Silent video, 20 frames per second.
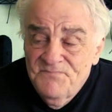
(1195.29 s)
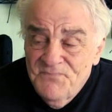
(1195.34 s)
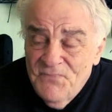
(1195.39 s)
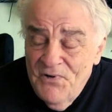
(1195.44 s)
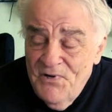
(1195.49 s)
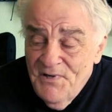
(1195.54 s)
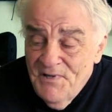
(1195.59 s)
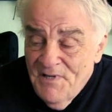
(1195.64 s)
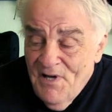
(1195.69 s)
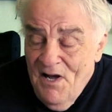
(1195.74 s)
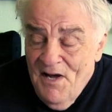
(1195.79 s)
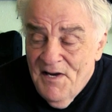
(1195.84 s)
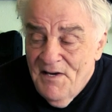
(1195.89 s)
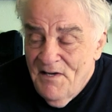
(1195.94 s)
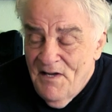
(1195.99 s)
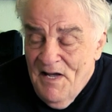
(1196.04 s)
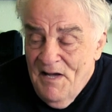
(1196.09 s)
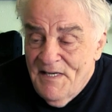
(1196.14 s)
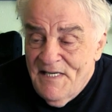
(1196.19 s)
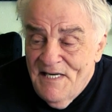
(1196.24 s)
pretty high.
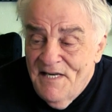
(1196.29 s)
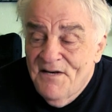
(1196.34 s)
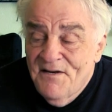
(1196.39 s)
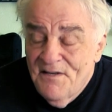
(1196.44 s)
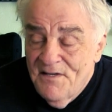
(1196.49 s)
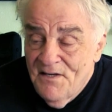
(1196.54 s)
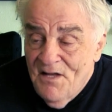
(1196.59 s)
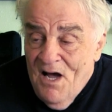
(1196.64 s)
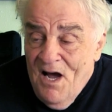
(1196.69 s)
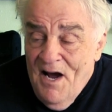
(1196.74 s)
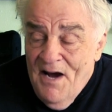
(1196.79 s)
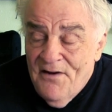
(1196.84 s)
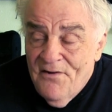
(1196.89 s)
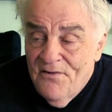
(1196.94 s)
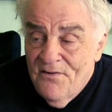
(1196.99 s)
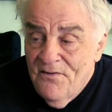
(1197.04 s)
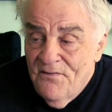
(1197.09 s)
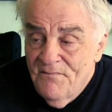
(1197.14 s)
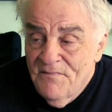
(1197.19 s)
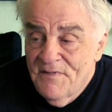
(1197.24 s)
I needed a
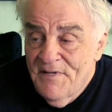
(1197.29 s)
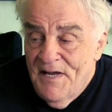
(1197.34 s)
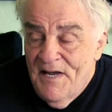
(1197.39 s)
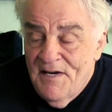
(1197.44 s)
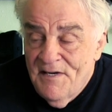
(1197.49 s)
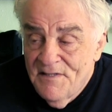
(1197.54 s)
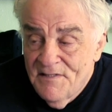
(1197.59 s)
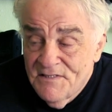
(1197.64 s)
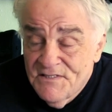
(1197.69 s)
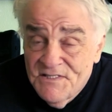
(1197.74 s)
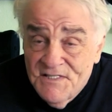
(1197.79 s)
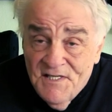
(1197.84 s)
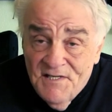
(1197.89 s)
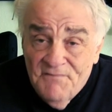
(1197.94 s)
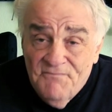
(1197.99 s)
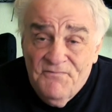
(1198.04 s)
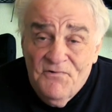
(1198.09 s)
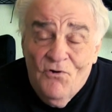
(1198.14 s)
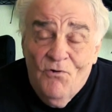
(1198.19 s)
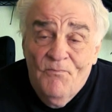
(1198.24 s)
higher ASA
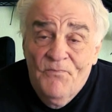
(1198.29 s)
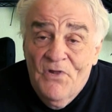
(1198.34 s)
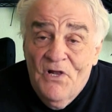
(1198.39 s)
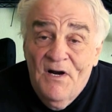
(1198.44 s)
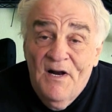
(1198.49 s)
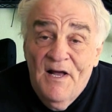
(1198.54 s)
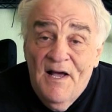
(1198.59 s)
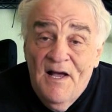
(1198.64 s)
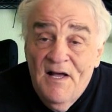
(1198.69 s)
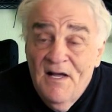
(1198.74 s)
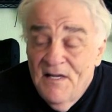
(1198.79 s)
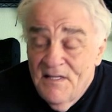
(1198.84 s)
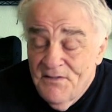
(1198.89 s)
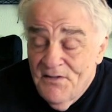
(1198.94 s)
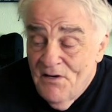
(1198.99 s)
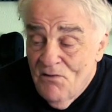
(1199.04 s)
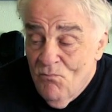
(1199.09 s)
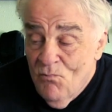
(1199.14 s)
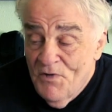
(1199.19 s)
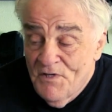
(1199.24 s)
film than
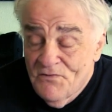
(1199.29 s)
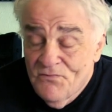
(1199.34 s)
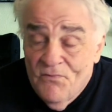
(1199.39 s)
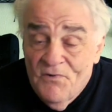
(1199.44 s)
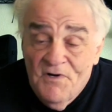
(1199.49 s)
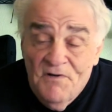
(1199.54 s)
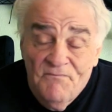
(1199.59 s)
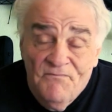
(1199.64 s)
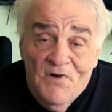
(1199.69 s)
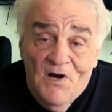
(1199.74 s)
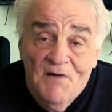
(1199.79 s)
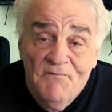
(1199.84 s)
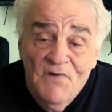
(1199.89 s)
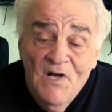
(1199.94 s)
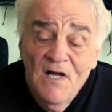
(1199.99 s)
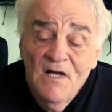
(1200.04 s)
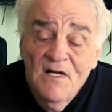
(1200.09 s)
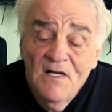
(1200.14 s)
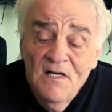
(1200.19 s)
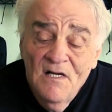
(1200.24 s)
125.
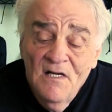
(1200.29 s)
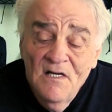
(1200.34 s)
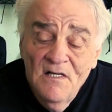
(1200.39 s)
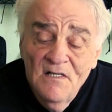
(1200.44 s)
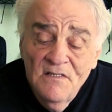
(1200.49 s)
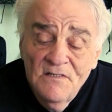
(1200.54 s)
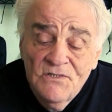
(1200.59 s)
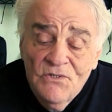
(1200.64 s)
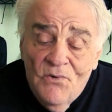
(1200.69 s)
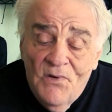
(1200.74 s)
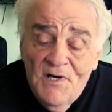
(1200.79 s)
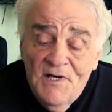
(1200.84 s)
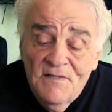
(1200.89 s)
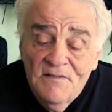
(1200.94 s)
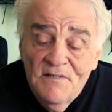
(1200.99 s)
So I